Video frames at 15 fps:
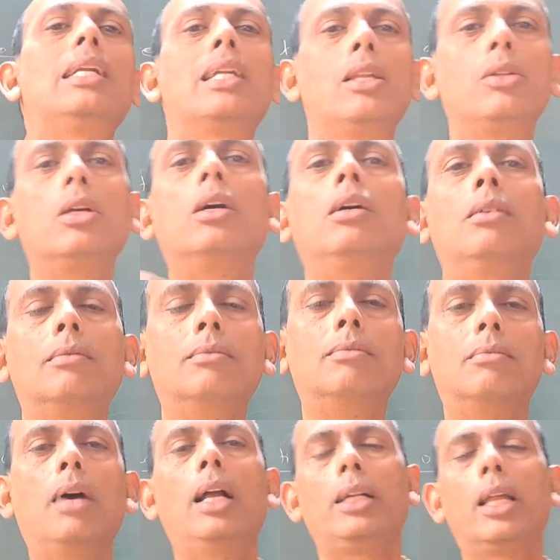I'll
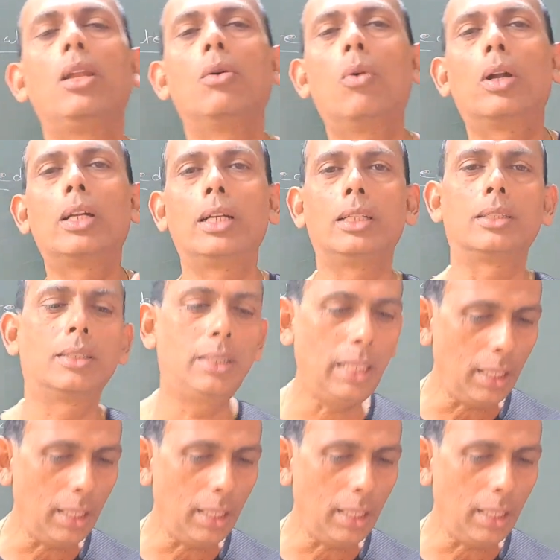tell you what it is.